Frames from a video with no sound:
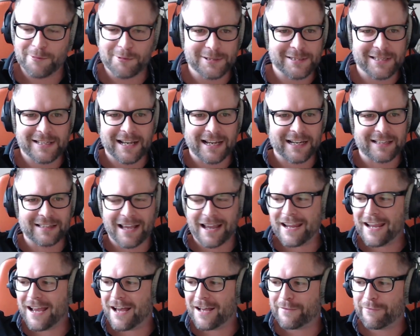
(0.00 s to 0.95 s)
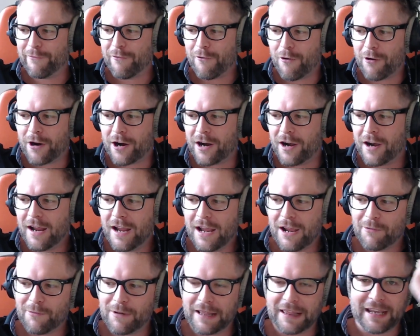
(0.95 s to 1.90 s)
Was it like Die Hard 4,
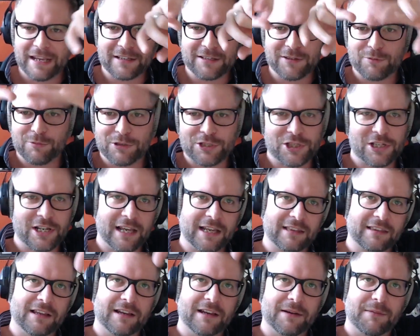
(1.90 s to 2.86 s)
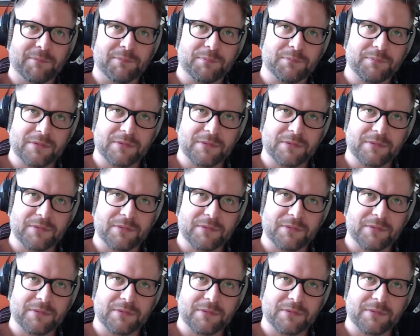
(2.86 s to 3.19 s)
where they switch, like, the